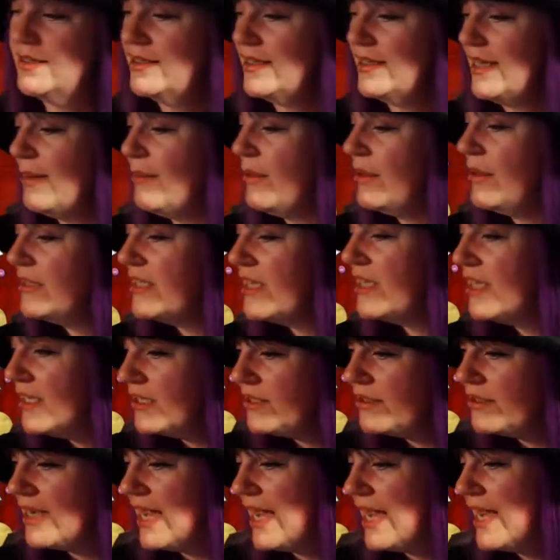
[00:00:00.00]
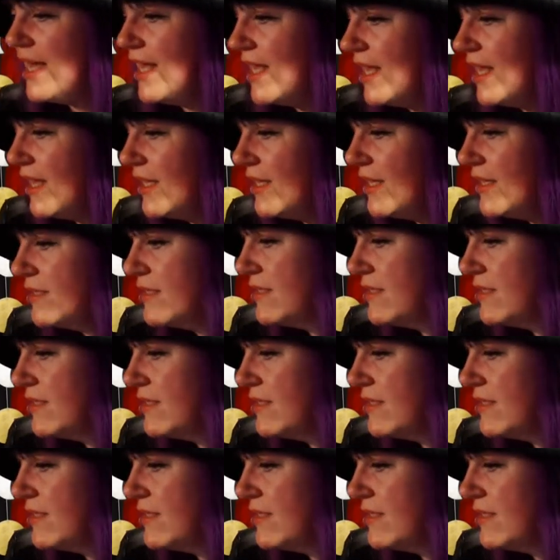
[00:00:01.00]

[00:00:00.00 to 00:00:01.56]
I'm all done, you guys.